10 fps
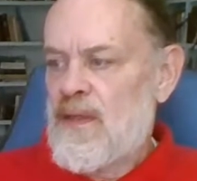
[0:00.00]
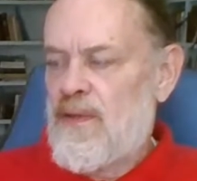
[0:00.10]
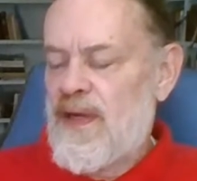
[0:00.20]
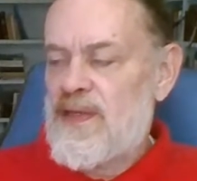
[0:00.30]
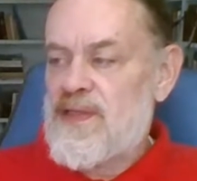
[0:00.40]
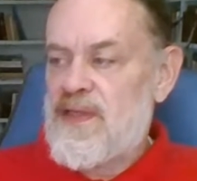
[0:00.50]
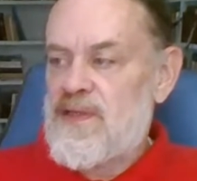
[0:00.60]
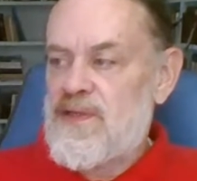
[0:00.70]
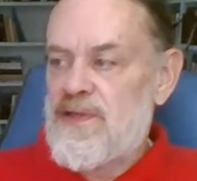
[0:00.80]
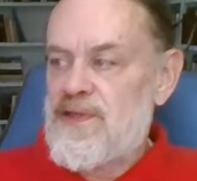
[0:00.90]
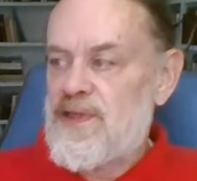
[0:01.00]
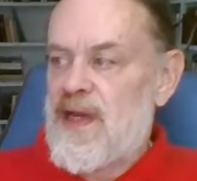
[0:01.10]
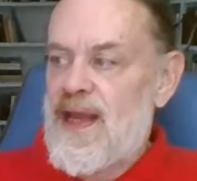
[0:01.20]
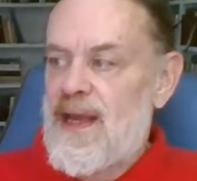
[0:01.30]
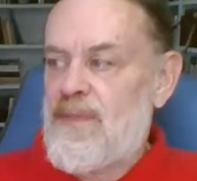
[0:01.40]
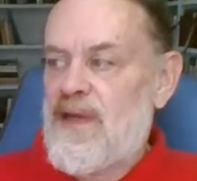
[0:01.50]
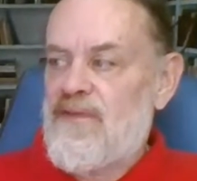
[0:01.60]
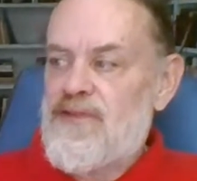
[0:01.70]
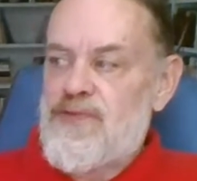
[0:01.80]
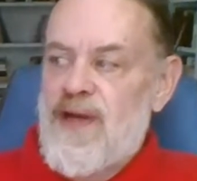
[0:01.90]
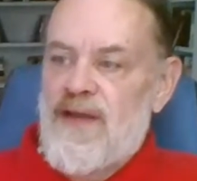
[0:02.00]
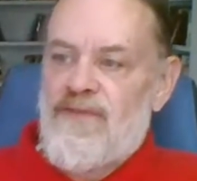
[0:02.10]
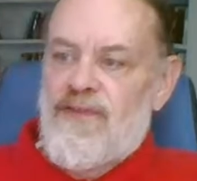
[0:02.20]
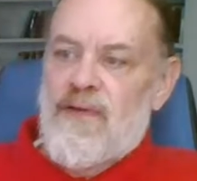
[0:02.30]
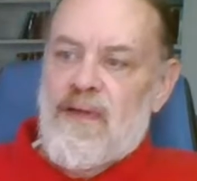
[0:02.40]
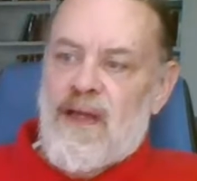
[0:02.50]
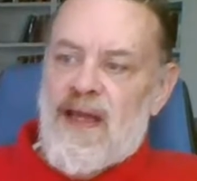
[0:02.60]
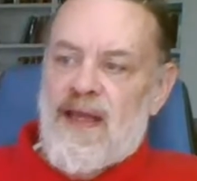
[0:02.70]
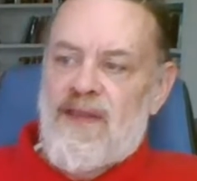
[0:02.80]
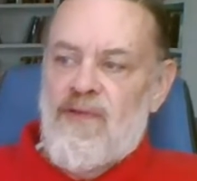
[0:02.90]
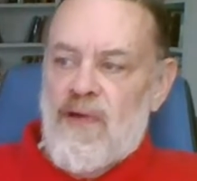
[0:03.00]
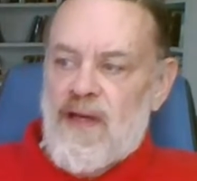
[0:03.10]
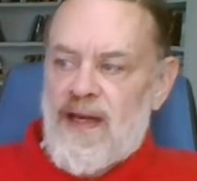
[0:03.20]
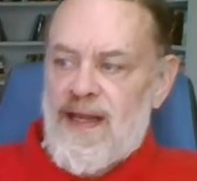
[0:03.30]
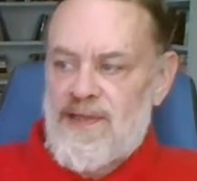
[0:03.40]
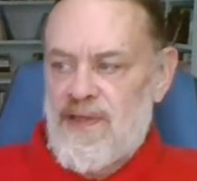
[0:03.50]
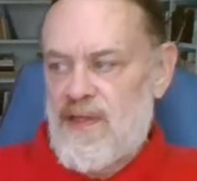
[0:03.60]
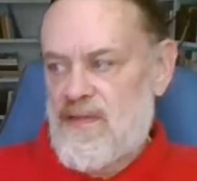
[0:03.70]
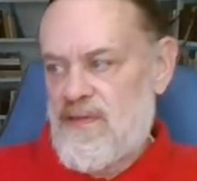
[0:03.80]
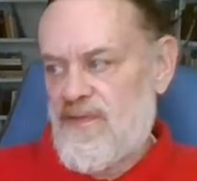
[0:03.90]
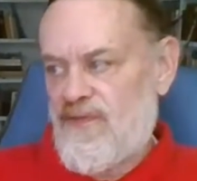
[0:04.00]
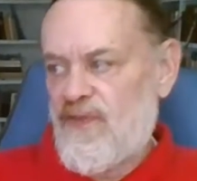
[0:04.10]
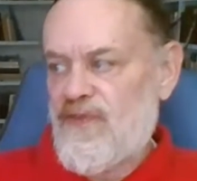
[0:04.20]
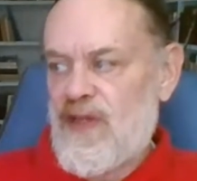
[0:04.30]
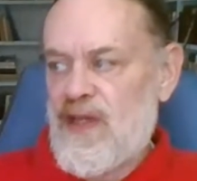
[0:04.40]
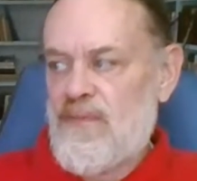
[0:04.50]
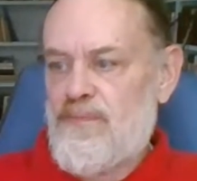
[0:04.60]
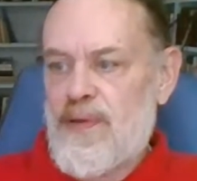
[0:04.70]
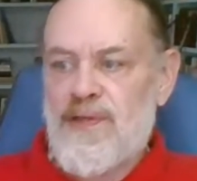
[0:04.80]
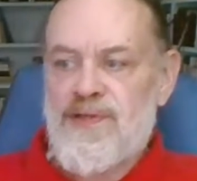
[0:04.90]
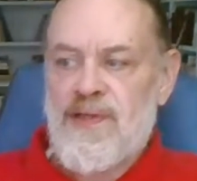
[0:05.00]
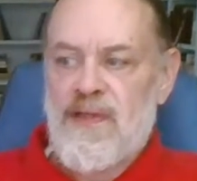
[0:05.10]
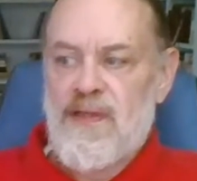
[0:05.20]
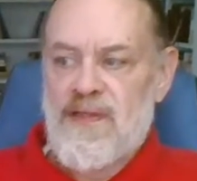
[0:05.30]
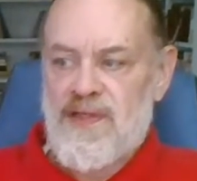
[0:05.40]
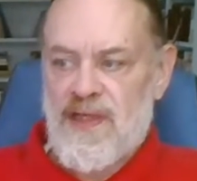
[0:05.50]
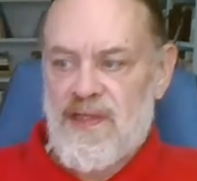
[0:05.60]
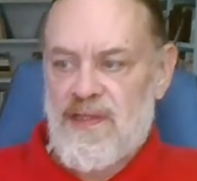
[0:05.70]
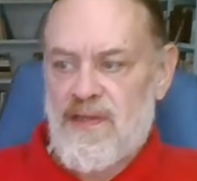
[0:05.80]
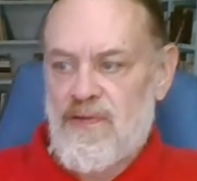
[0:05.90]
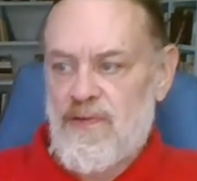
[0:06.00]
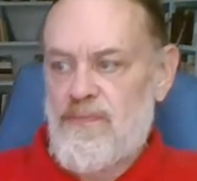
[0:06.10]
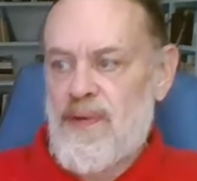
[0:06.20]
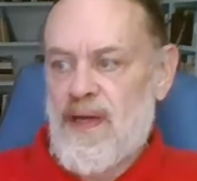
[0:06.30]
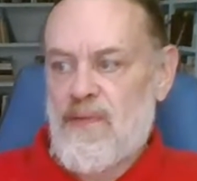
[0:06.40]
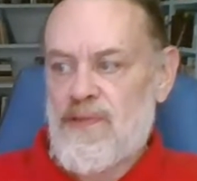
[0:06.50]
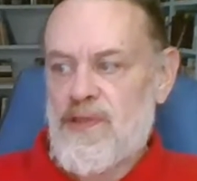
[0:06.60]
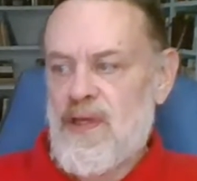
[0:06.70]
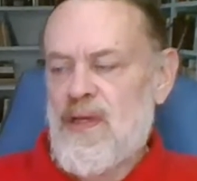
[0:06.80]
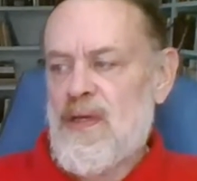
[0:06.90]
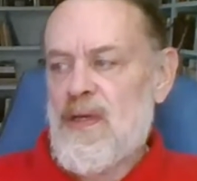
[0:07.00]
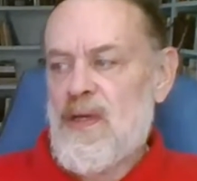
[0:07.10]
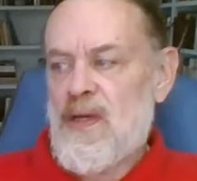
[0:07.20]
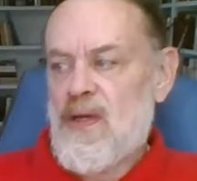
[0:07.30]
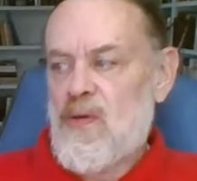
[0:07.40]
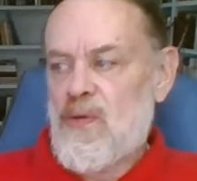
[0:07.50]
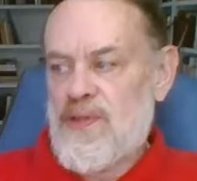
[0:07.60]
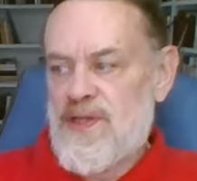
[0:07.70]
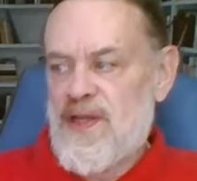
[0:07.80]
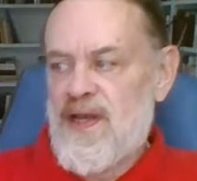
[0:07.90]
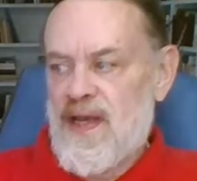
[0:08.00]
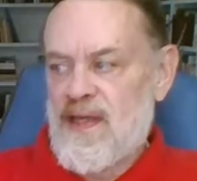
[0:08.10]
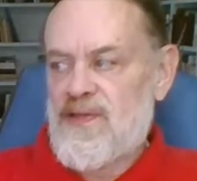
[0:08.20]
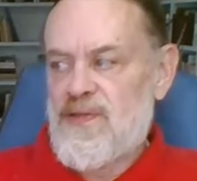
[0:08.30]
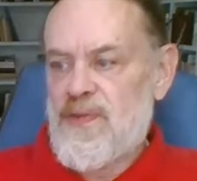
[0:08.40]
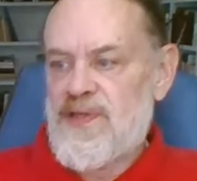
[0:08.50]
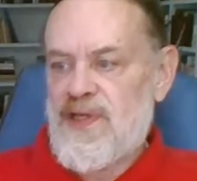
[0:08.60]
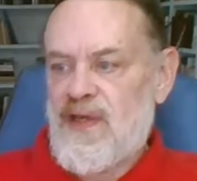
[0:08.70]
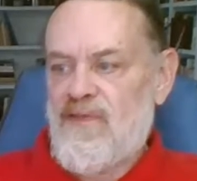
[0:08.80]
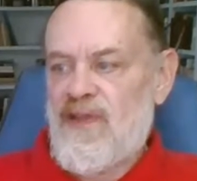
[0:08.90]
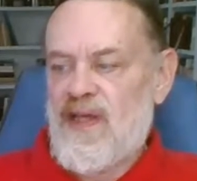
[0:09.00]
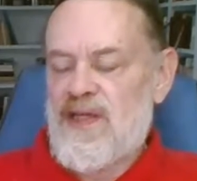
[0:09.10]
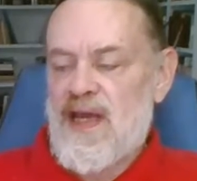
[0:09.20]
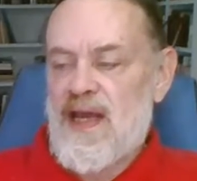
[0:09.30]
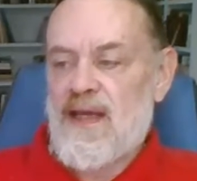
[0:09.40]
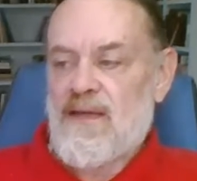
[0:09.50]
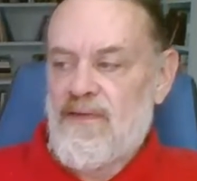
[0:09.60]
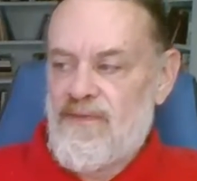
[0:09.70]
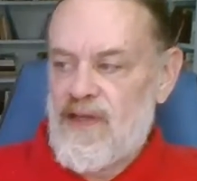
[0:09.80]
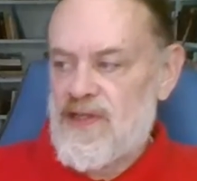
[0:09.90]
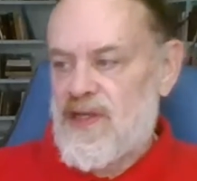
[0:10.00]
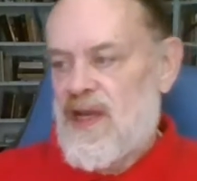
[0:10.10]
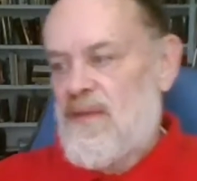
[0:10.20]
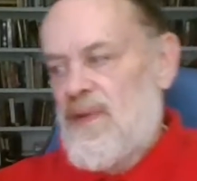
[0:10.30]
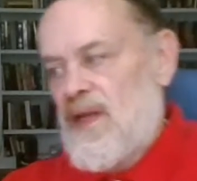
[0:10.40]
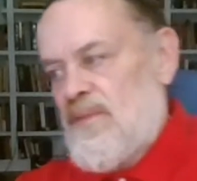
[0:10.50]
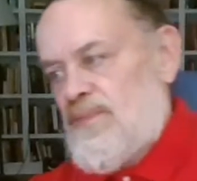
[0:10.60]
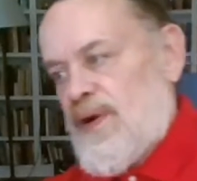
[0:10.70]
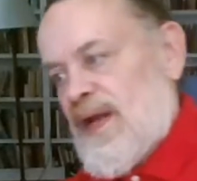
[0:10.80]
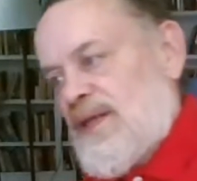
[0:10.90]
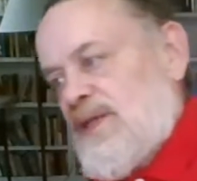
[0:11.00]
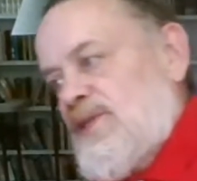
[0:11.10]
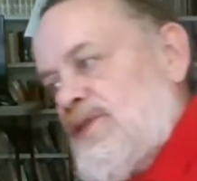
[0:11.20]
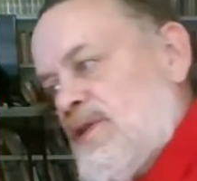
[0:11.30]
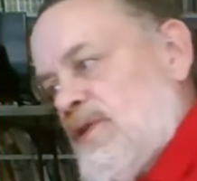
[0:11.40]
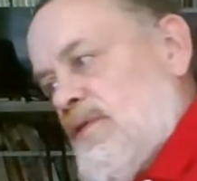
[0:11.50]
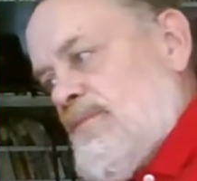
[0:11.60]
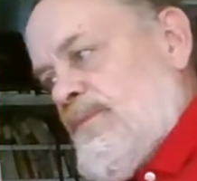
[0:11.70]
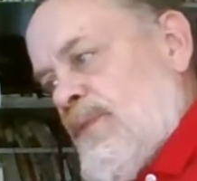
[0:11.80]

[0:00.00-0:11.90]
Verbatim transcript: the great Cistercian Abbey of Stratford, Langthorne, in Essex, a 15 person 600 pounds, was the next to receive the attack of this eminent practitioner.